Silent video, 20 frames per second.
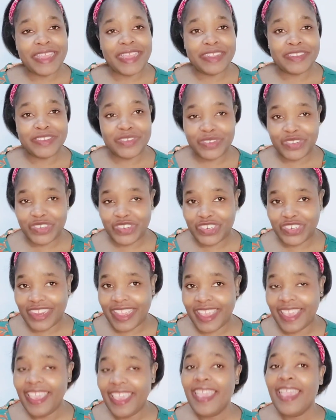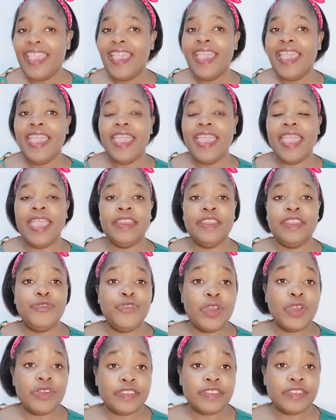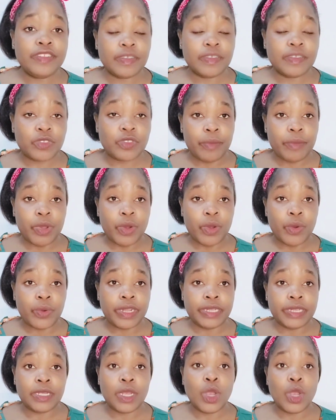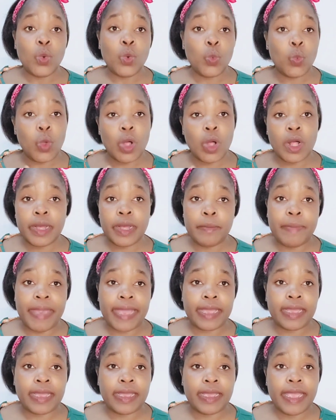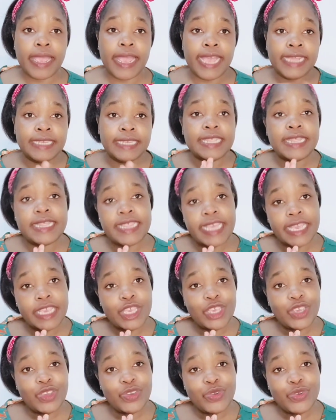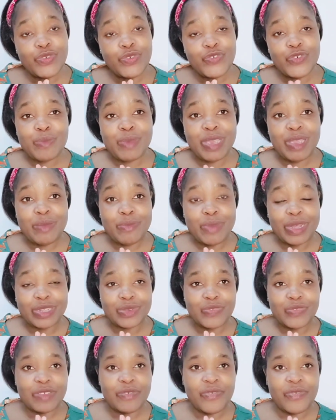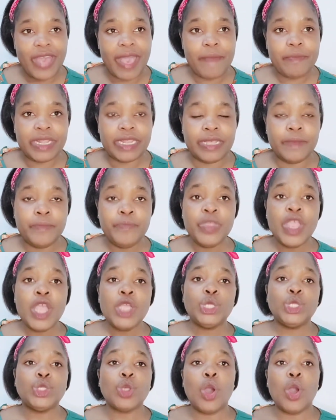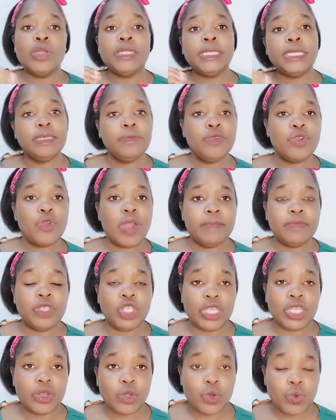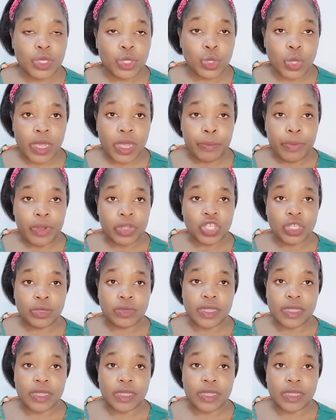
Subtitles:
and to share. And if you're a subscriber already, welcome back. And thank you for being part of the family. So on Zim Crimes channel, we talk about